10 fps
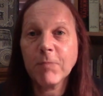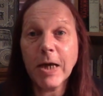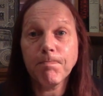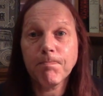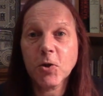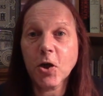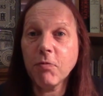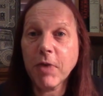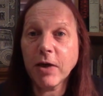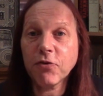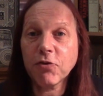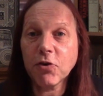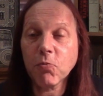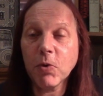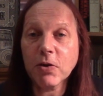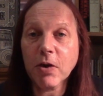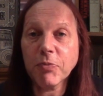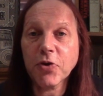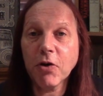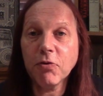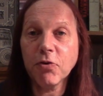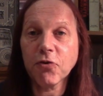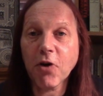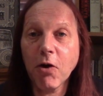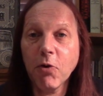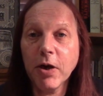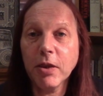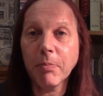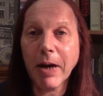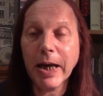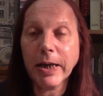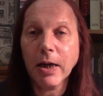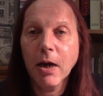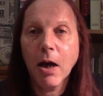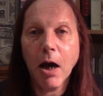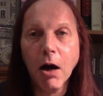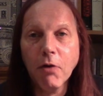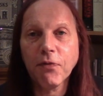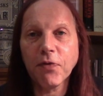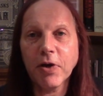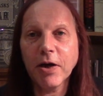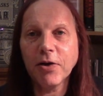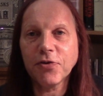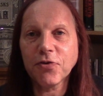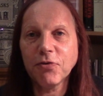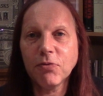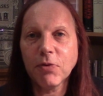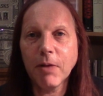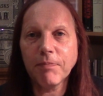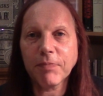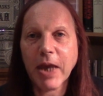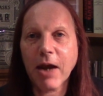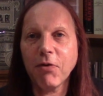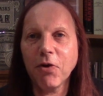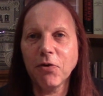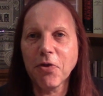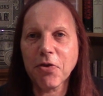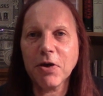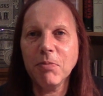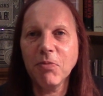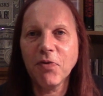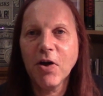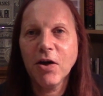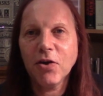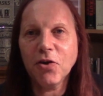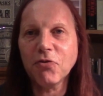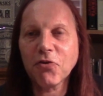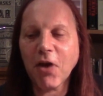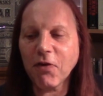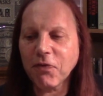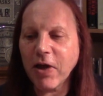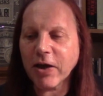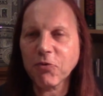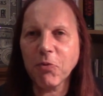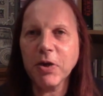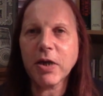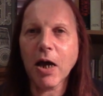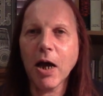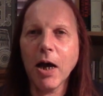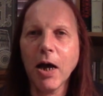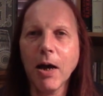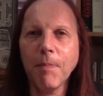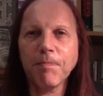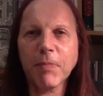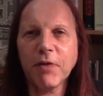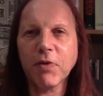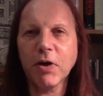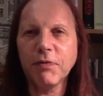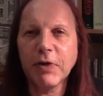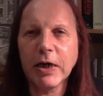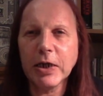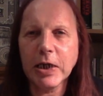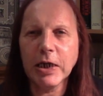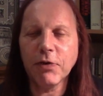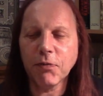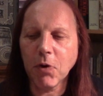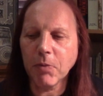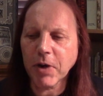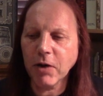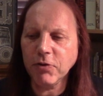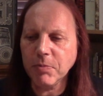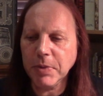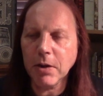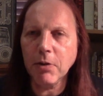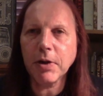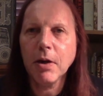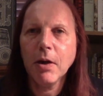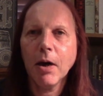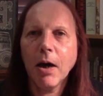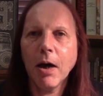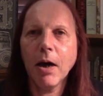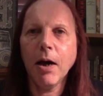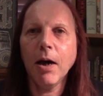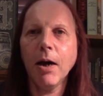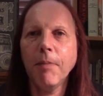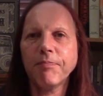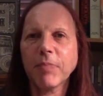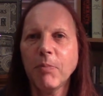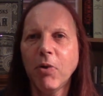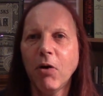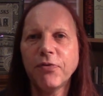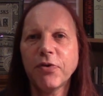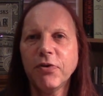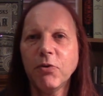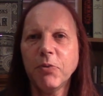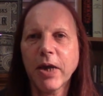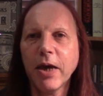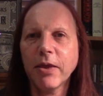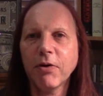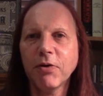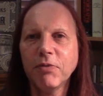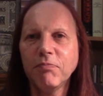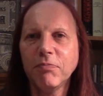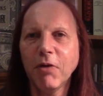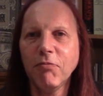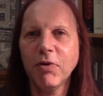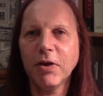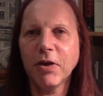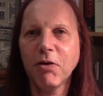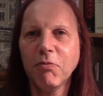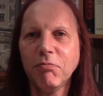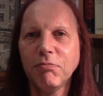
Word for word: Yeah, so that's this week's episode of the show in the bag. Hopefully I shall carry on the theme of new stuff next week. I've kind of an idea of what I'm going to be doing, but obviously until we get there I don't really know